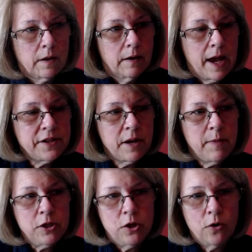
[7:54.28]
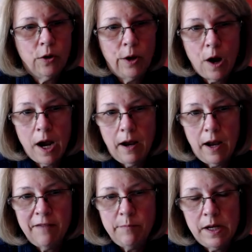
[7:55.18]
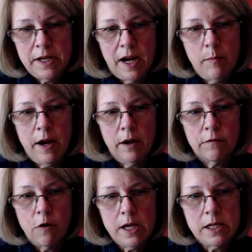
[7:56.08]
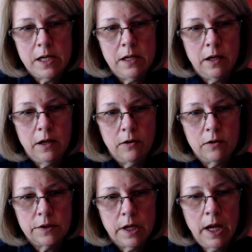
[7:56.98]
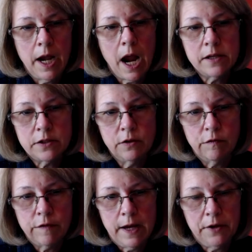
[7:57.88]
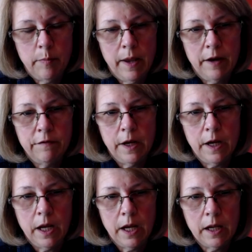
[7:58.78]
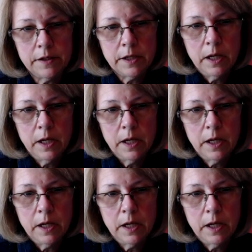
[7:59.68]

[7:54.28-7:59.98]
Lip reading: As I mentioned earlier, I've been a diabetic for 18 years, and I still found a benefit in it.